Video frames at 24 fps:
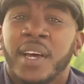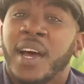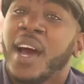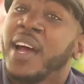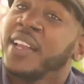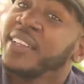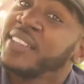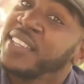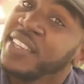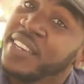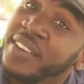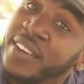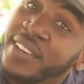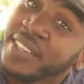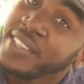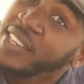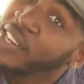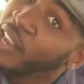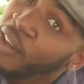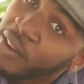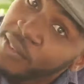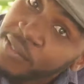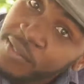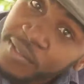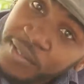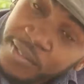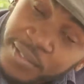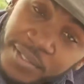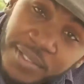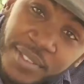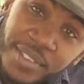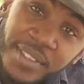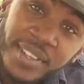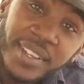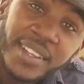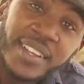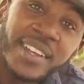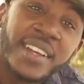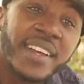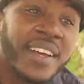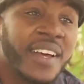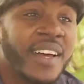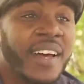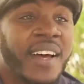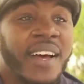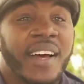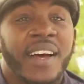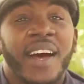continuous love,
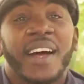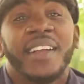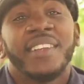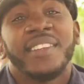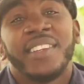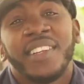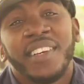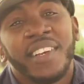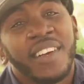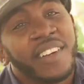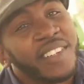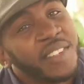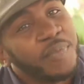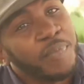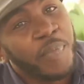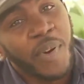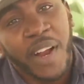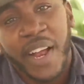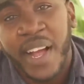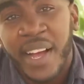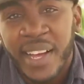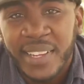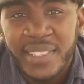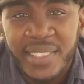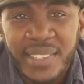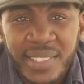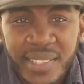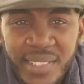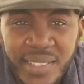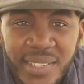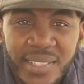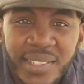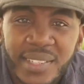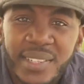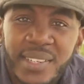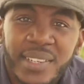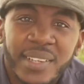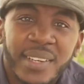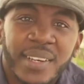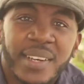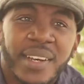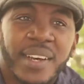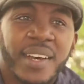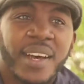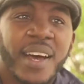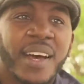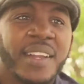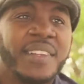continuous prayers,
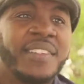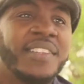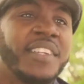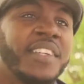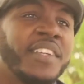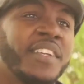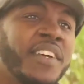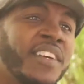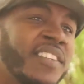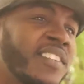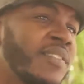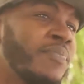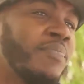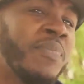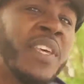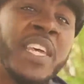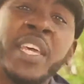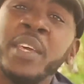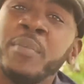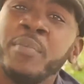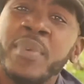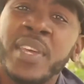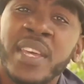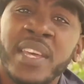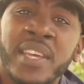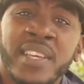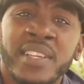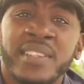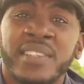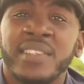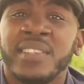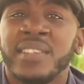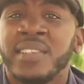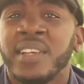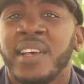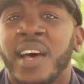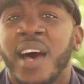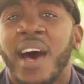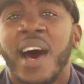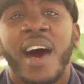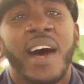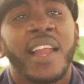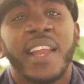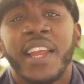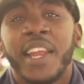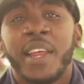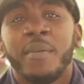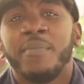continuous BBs,
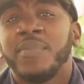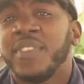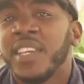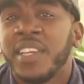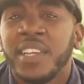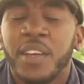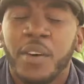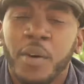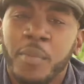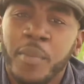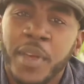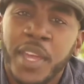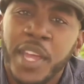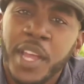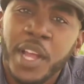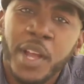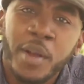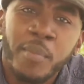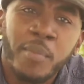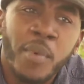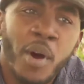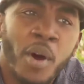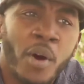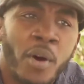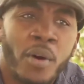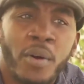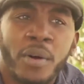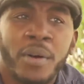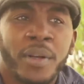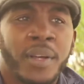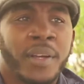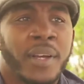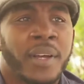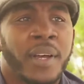all of them things that we hear about